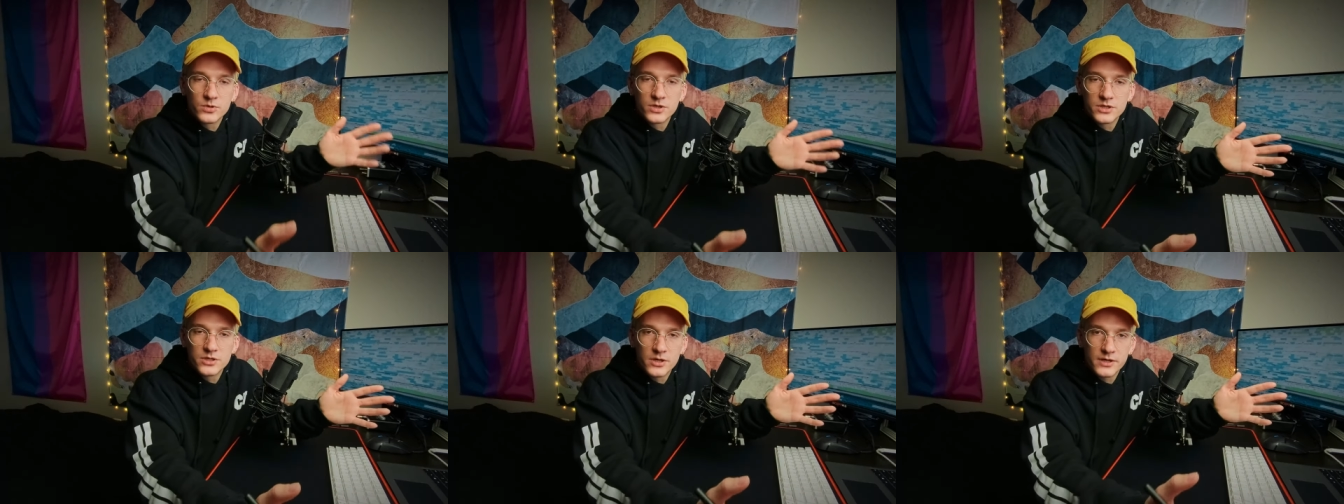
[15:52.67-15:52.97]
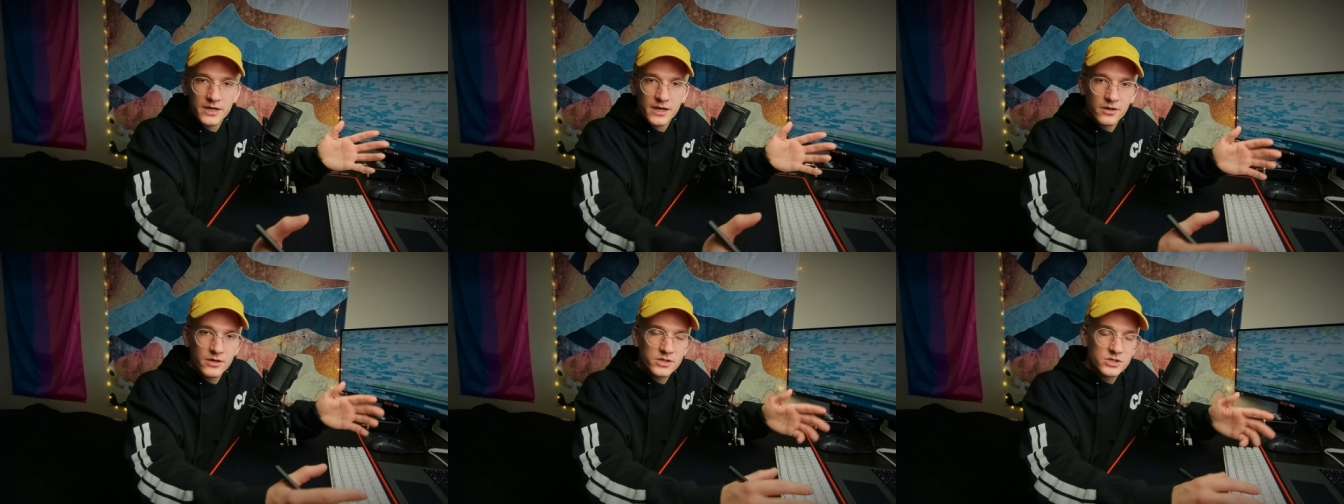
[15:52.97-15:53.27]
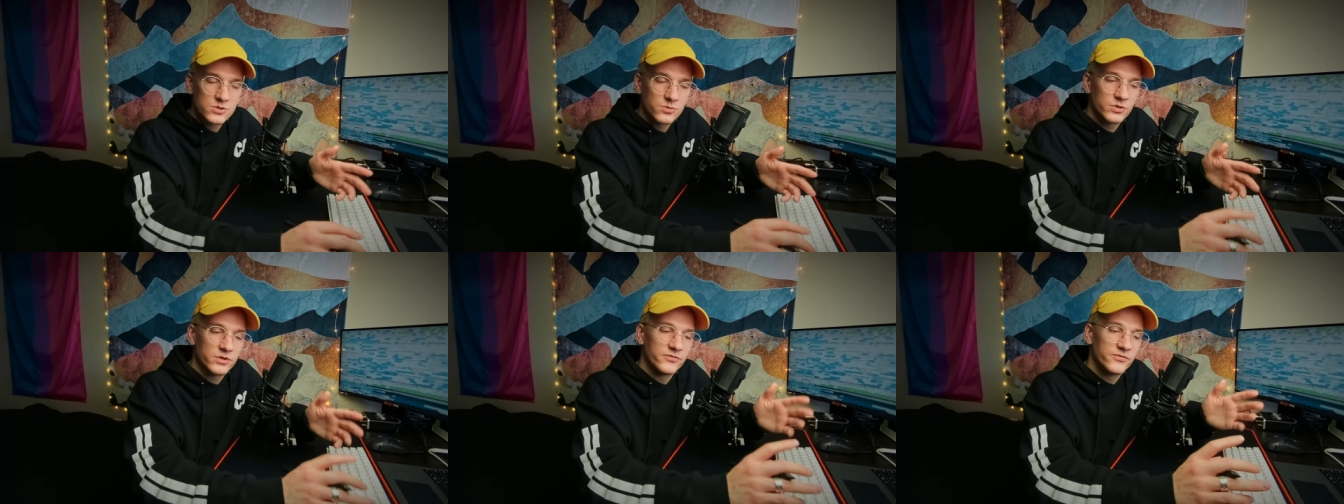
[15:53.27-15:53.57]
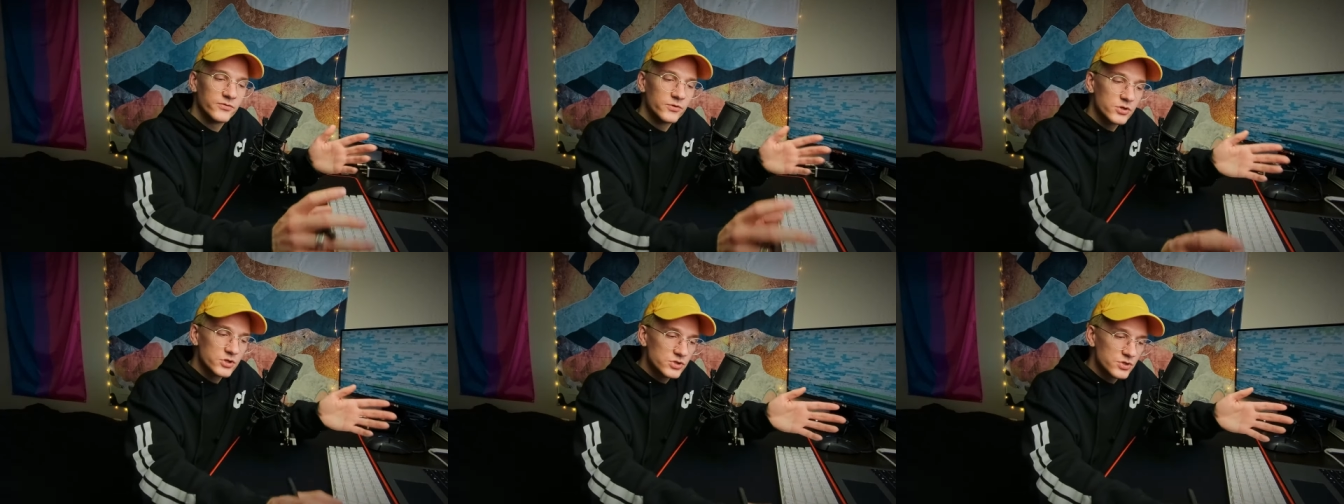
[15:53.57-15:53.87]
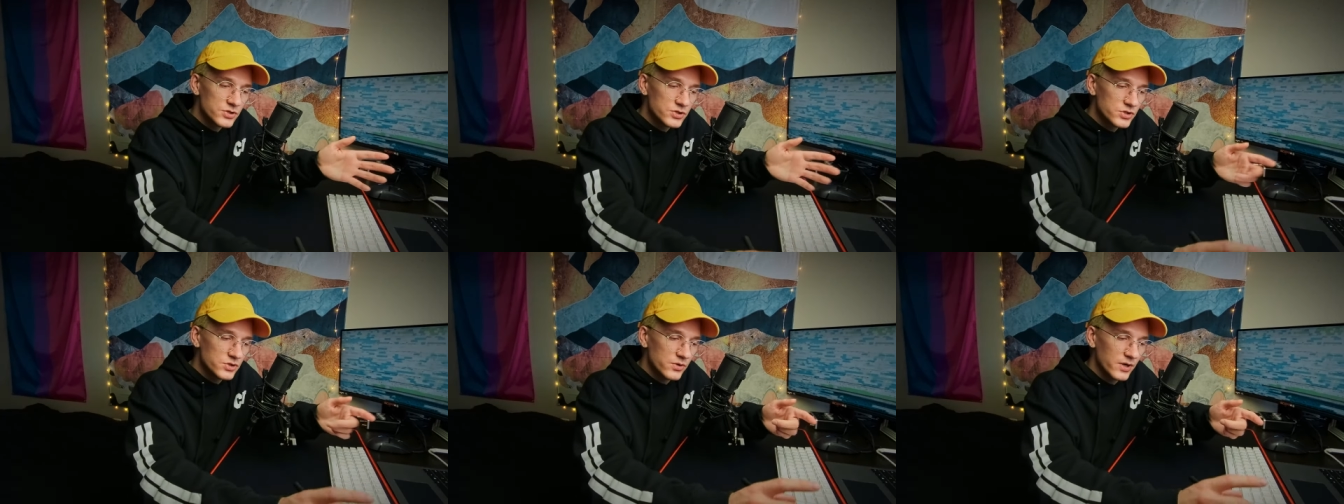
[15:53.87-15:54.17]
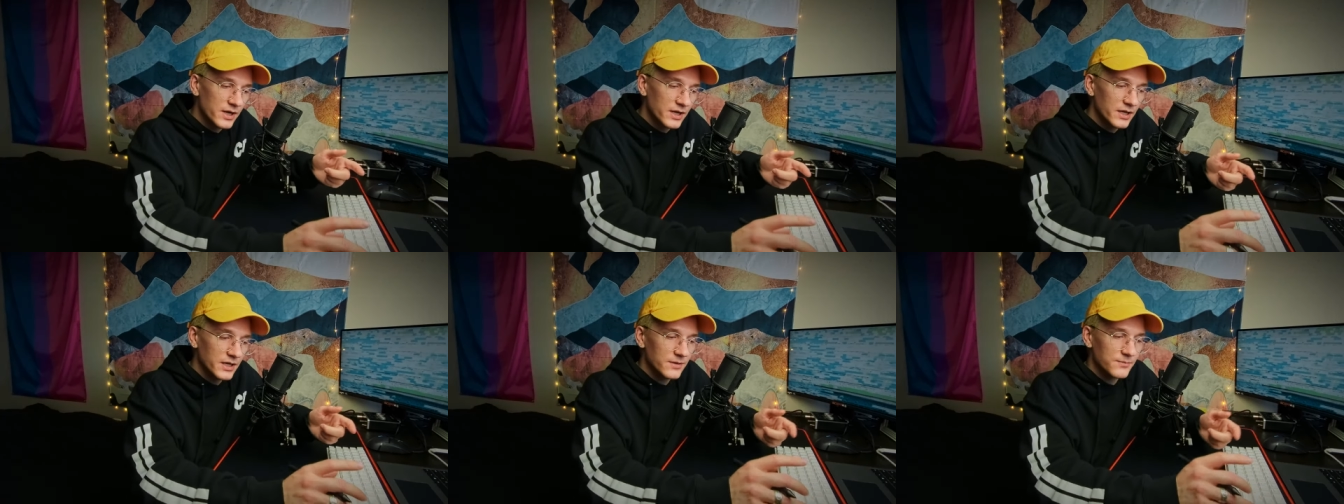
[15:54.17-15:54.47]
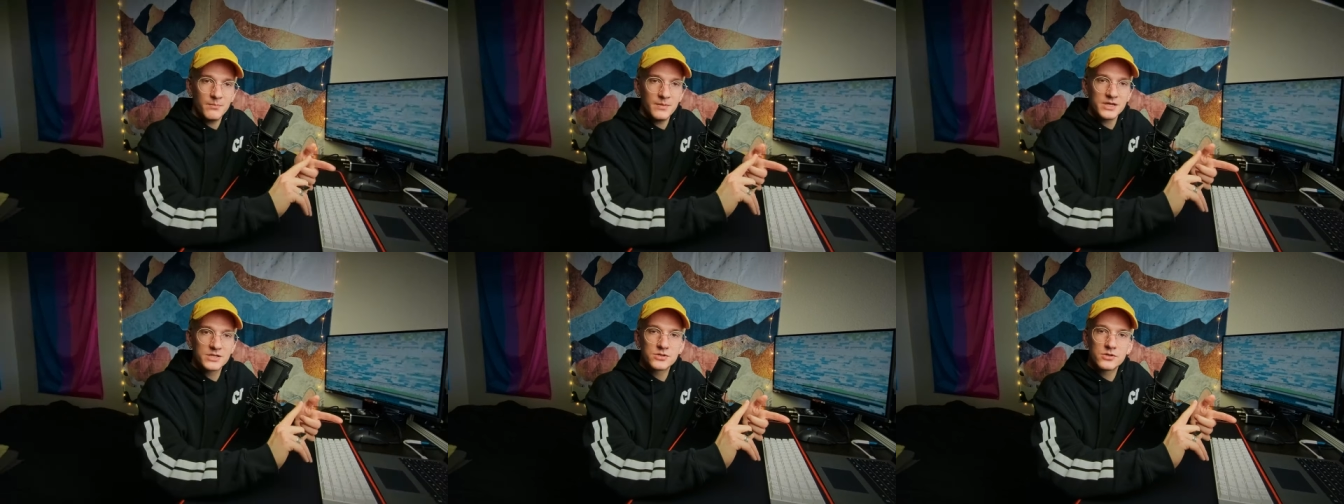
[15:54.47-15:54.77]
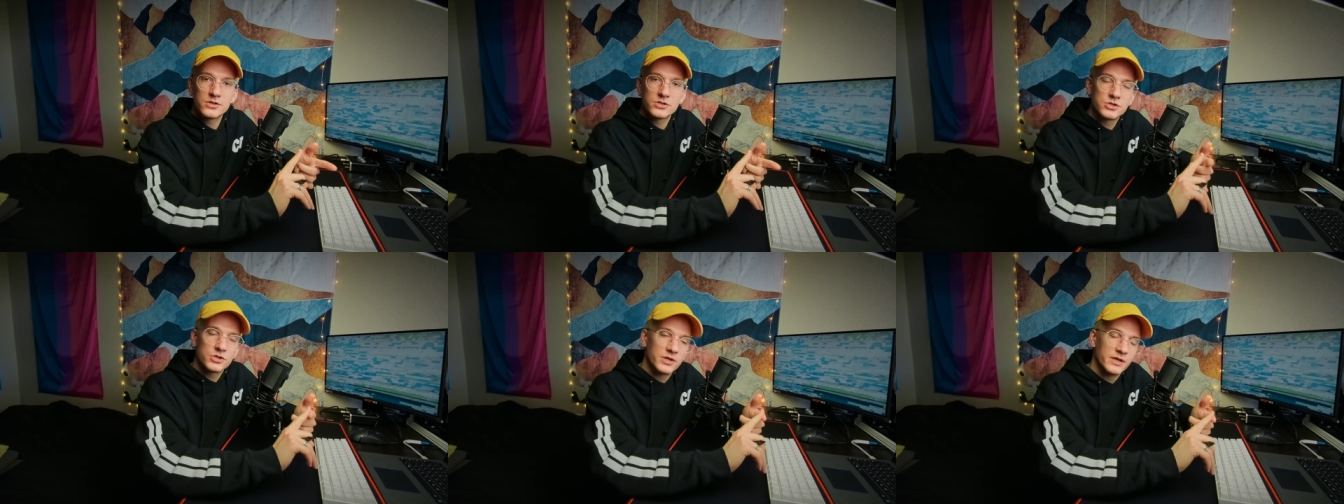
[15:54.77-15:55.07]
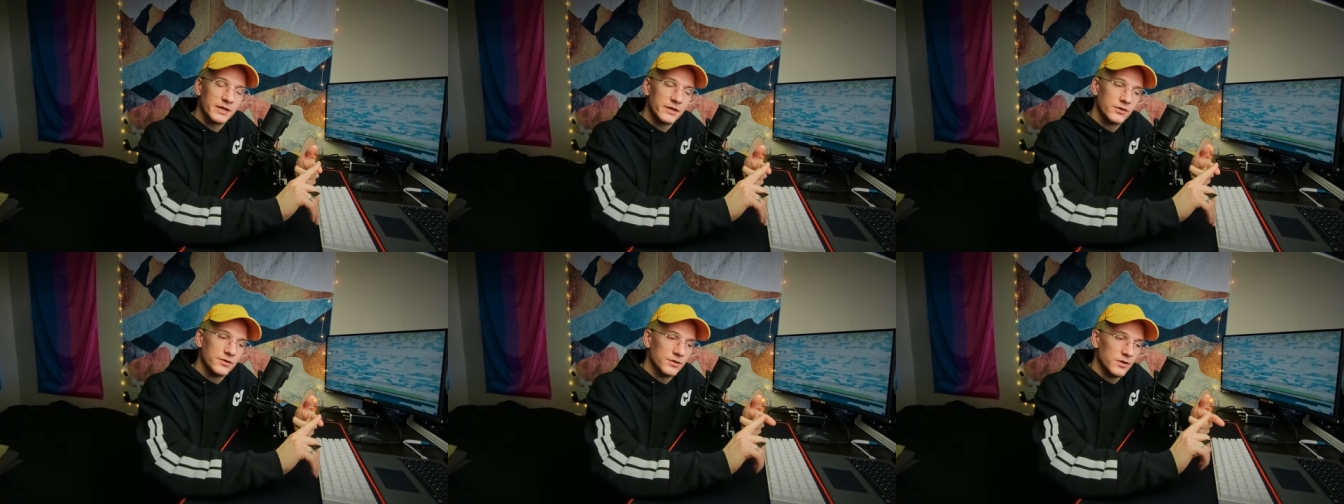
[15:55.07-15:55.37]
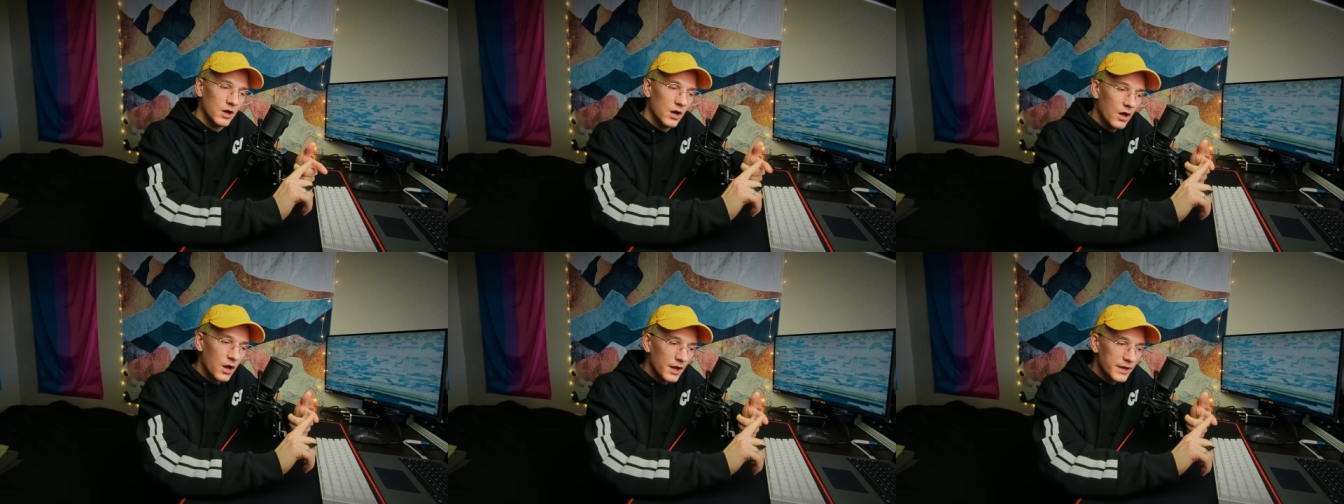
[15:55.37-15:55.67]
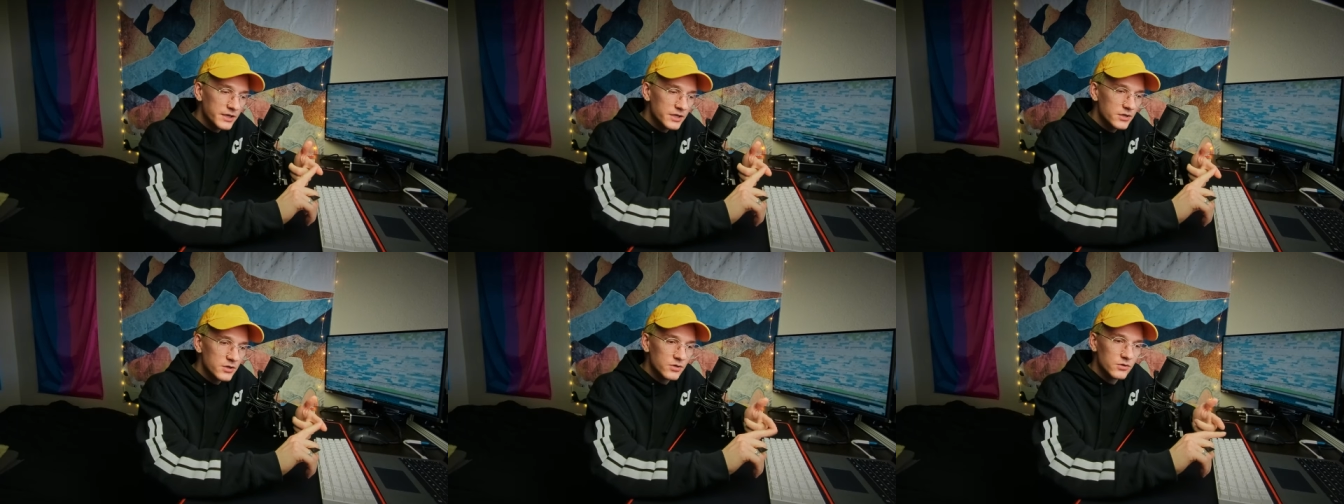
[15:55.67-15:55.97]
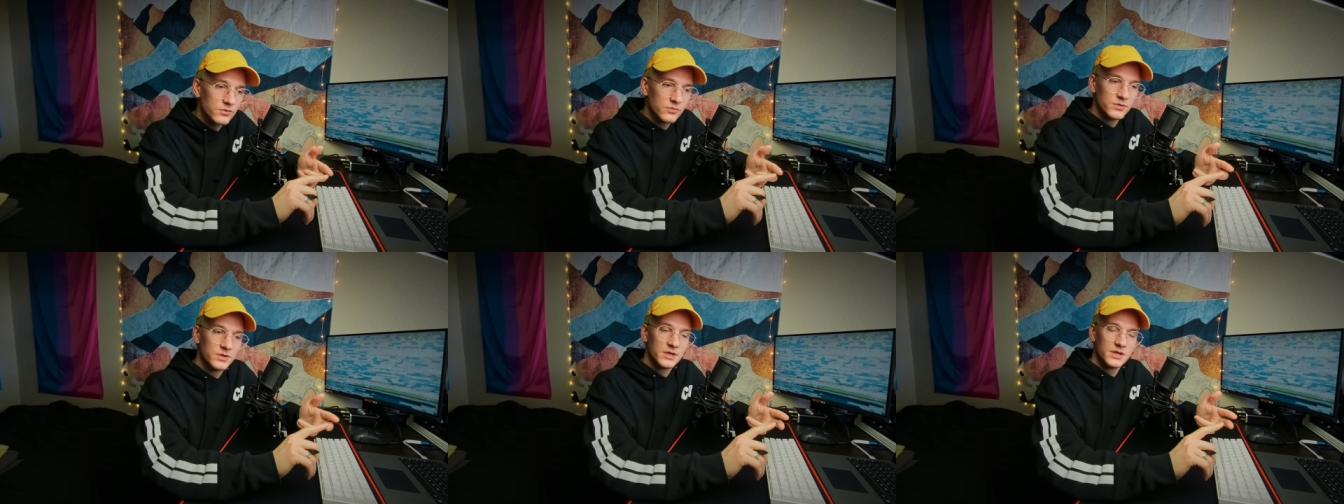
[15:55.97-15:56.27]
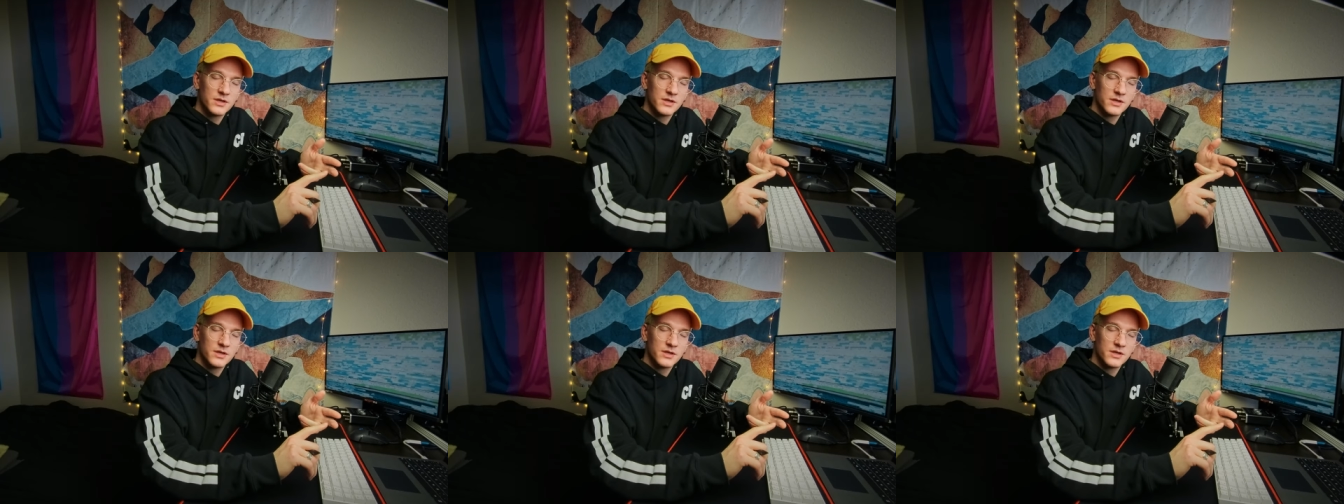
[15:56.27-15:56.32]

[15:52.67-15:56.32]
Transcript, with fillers: really dark areas to where the footage looks grainy. Make sure that you're getting good audio,